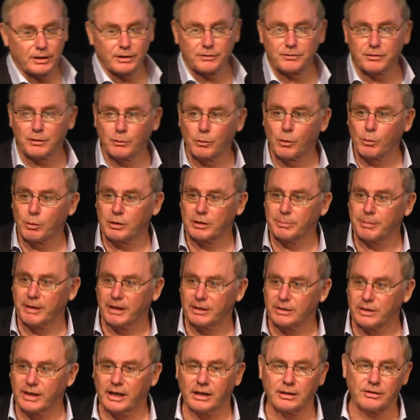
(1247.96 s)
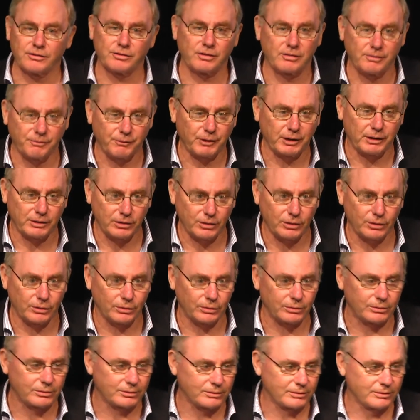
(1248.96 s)
know, see, well, what about, how does this affect
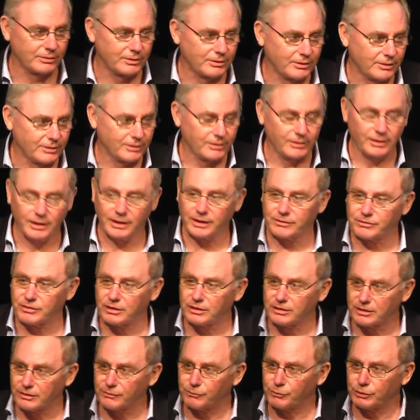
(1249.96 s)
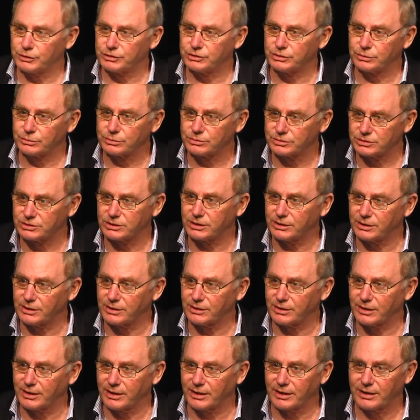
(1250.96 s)
you as individuals
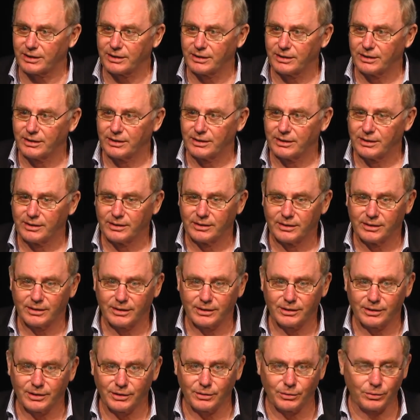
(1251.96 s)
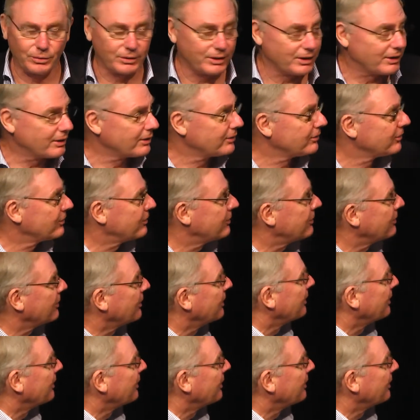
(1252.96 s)
sitting there in the audience?